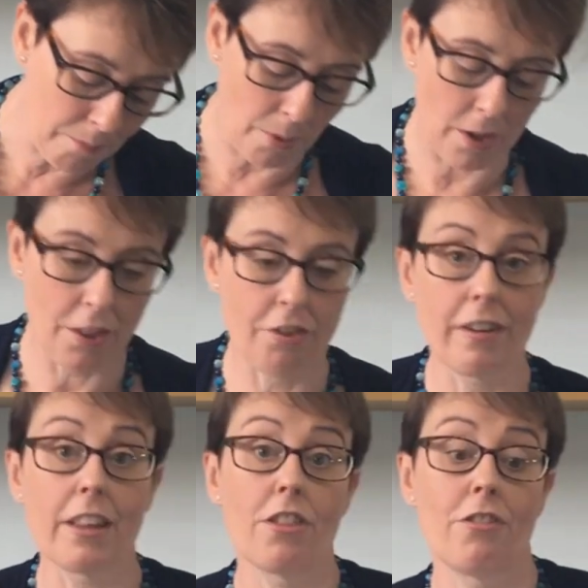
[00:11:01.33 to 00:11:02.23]
by
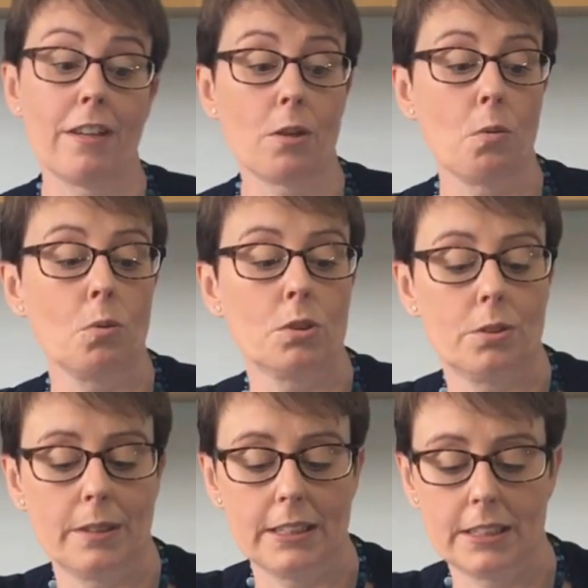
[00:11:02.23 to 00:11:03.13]
3
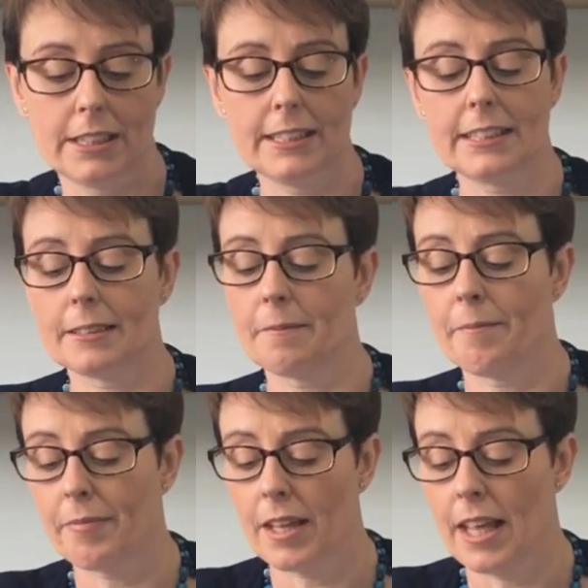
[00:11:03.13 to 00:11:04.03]
3/4 inches.
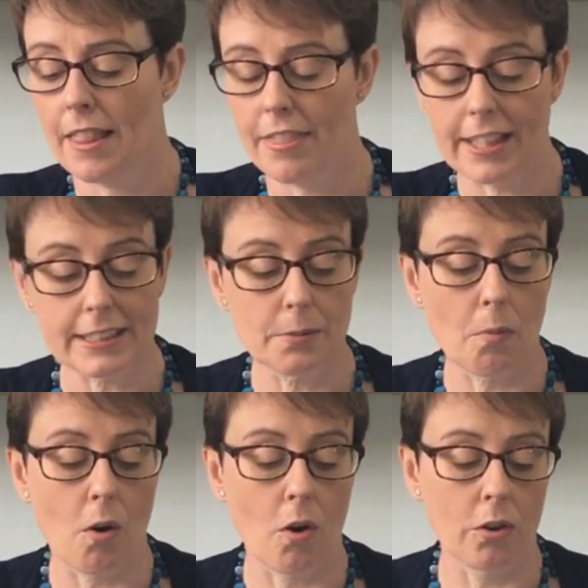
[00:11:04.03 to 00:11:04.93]
This
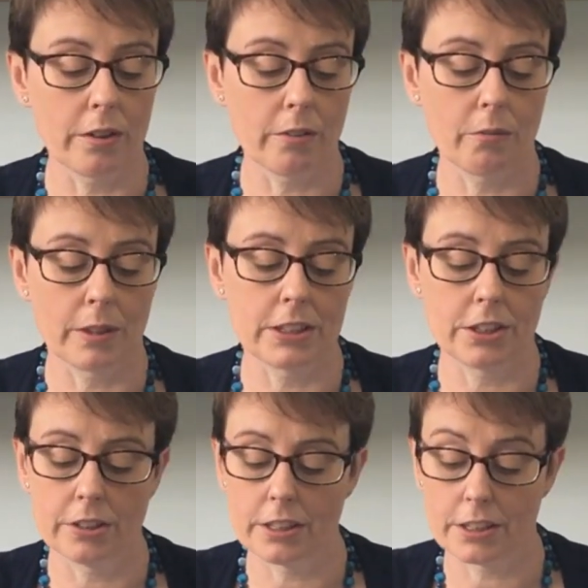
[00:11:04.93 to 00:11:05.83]
one, which
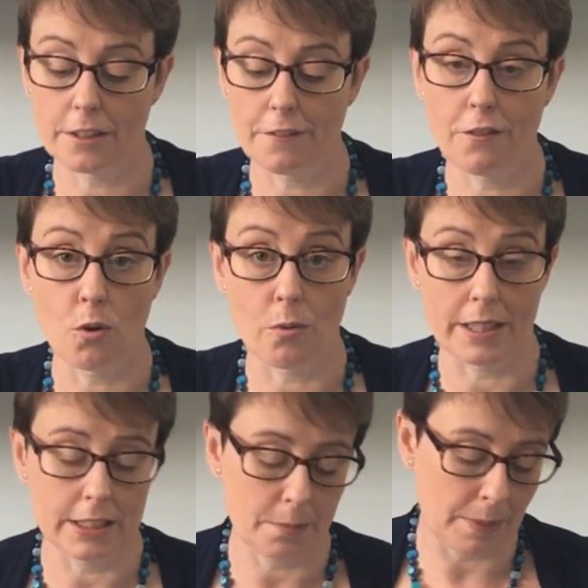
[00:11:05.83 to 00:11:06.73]
uses the
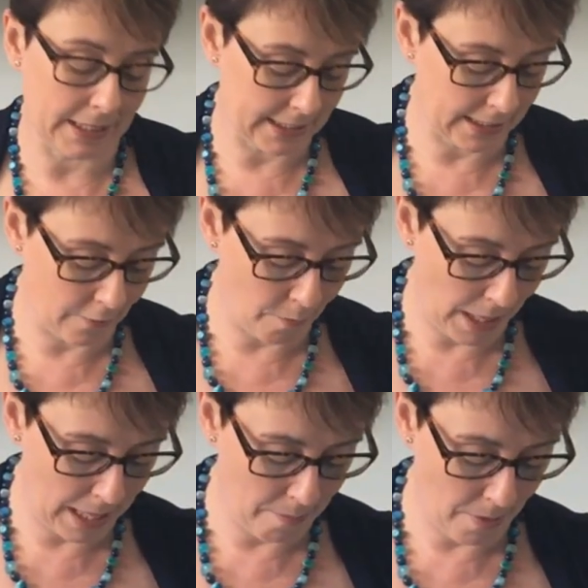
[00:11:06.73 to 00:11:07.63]
4-inch pieces of
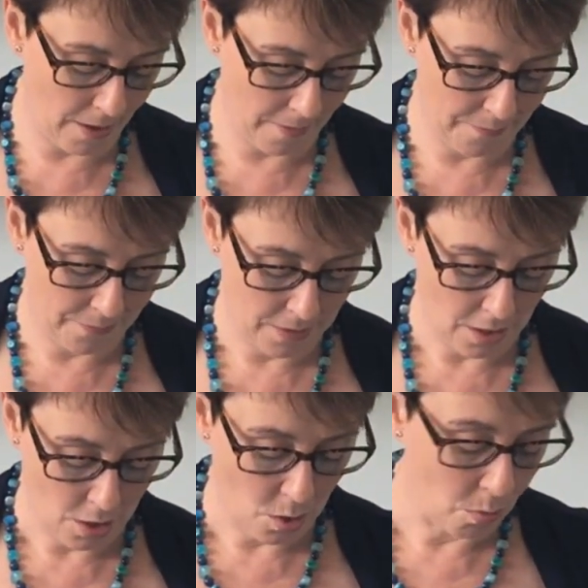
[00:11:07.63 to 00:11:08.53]
paper,
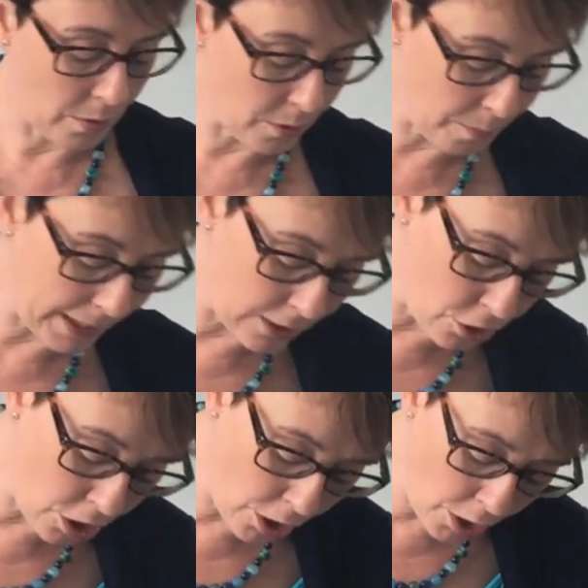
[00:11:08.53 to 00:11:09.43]
will be
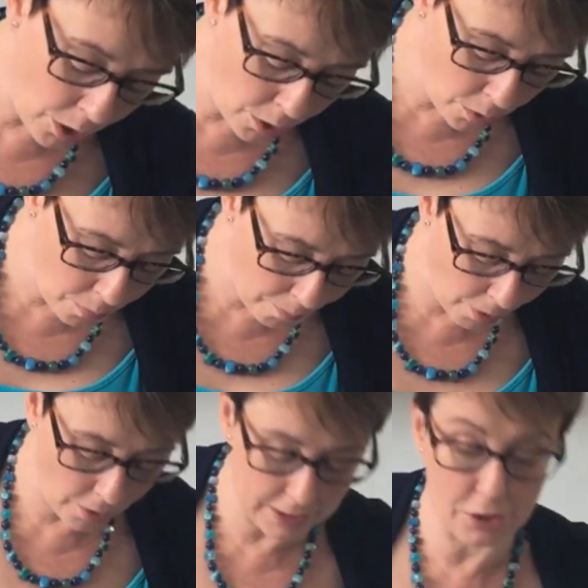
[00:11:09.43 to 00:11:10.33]
2
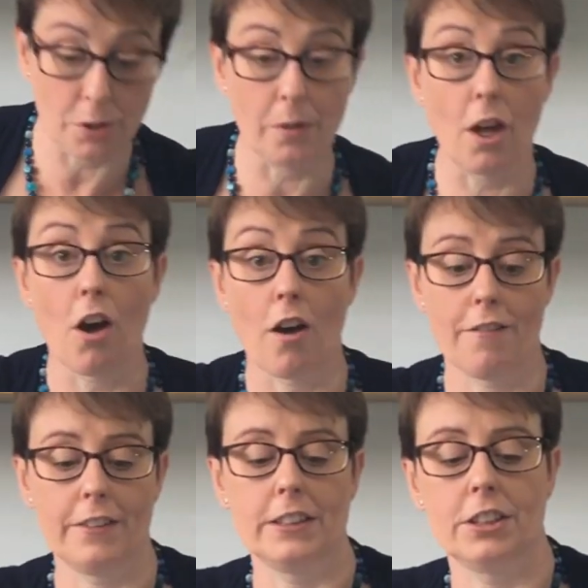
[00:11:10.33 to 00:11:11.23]
by
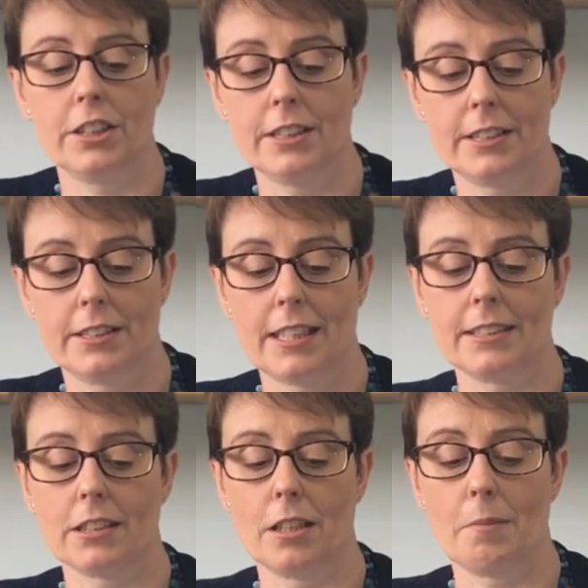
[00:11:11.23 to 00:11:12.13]
2.5 inches.
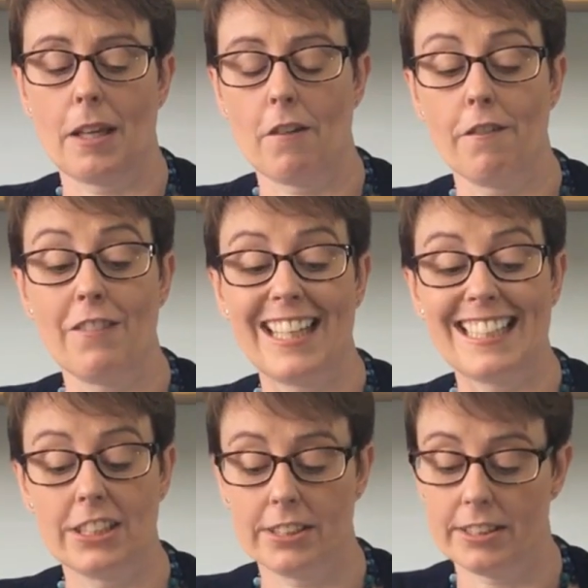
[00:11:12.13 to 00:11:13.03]
That's going to be your
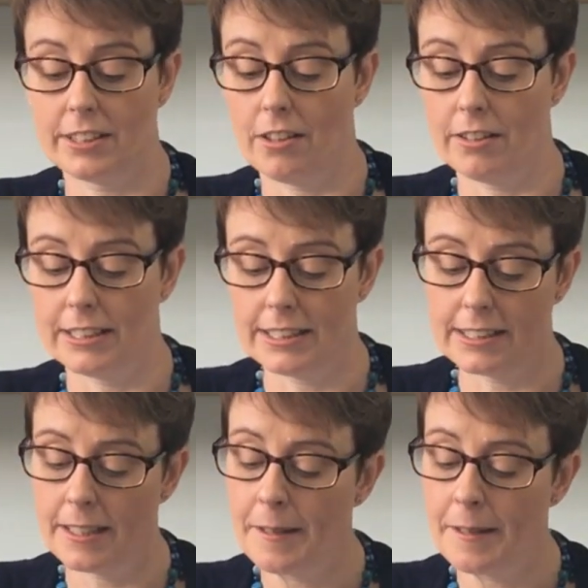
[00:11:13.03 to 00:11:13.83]
finished size.